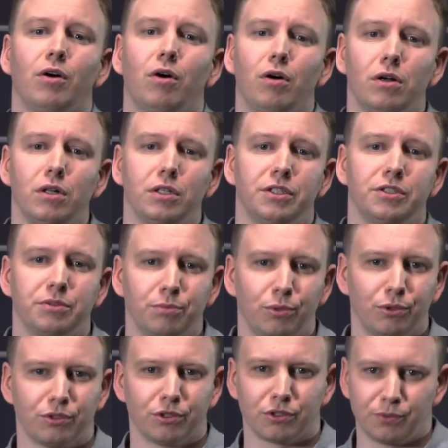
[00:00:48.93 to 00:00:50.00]
all his
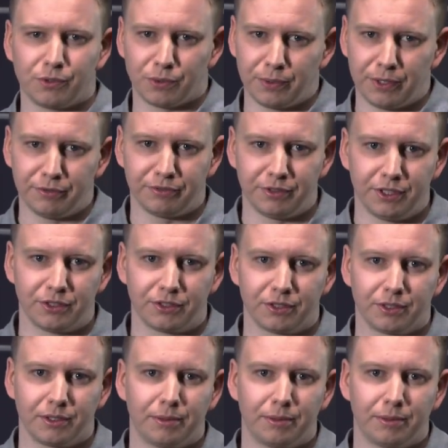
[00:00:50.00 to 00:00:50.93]
motors with VFDs,